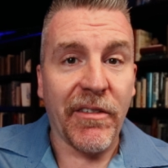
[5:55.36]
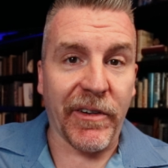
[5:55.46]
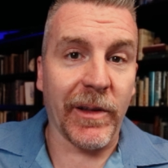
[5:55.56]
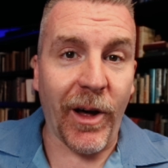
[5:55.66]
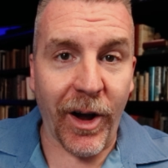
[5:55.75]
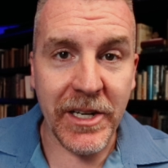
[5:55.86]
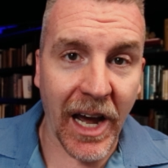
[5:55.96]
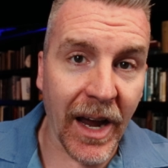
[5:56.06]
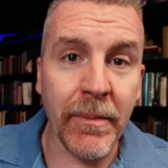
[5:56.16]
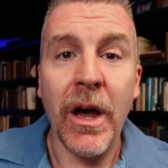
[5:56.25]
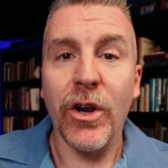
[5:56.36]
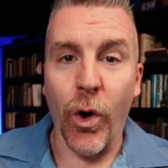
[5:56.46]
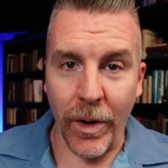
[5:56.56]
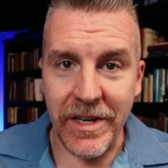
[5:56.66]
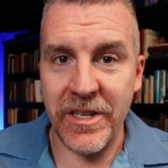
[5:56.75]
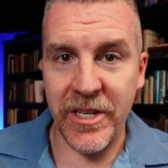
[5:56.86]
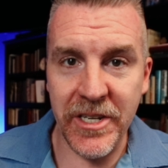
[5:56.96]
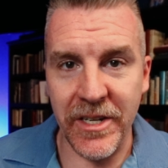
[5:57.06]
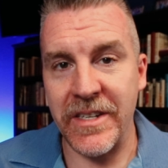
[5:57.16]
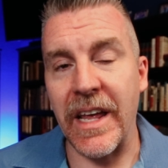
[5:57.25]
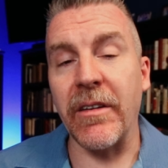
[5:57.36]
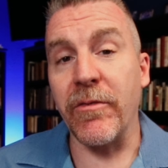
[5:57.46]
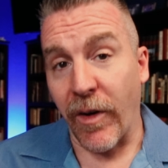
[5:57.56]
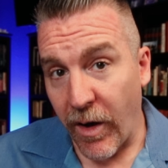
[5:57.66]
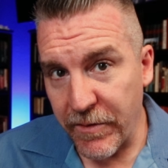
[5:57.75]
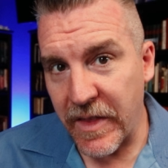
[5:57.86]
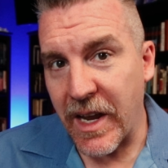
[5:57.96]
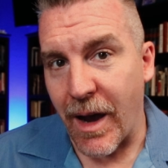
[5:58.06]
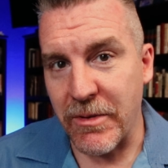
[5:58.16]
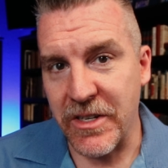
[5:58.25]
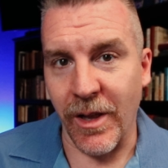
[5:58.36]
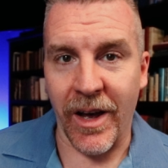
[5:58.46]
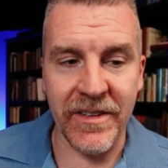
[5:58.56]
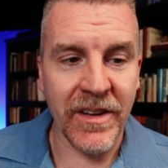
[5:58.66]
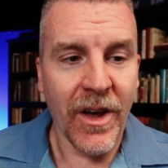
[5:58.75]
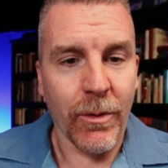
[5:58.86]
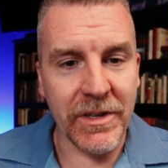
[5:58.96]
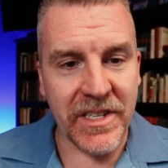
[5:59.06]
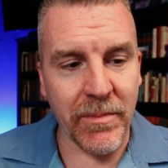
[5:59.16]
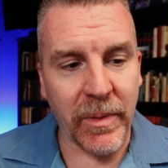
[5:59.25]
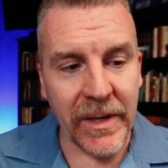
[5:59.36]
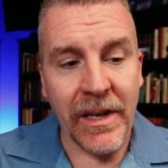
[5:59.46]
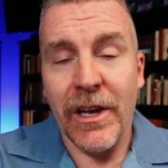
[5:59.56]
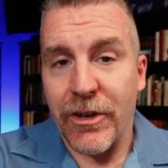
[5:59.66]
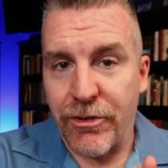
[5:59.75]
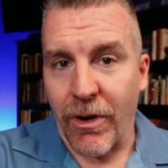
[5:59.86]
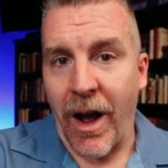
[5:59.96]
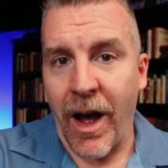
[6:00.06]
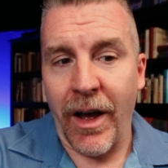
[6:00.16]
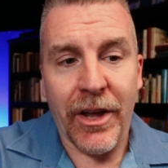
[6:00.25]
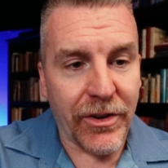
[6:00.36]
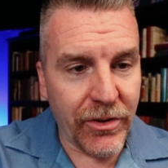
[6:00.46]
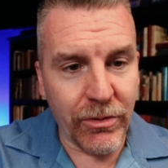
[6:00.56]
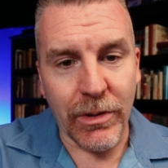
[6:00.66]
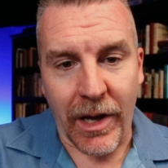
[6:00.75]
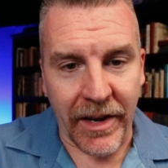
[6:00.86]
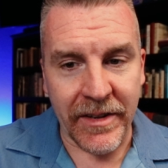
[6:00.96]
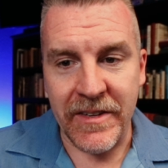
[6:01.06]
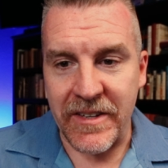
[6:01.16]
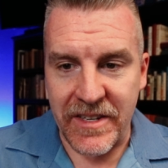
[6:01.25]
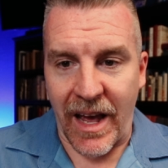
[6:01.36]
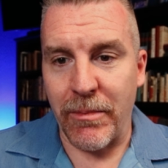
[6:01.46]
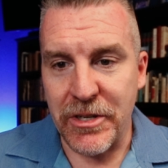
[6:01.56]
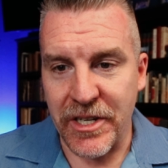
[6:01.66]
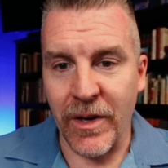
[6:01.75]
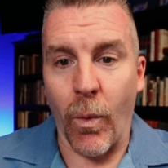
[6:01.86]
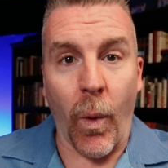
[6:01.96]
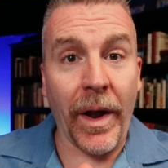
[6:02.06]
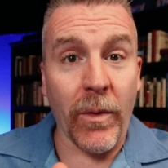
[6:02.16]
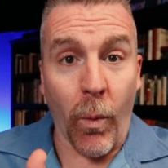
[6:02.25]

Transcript: for a long time, court decisions that involved the Commerce Clause would simply draw new lines establishing what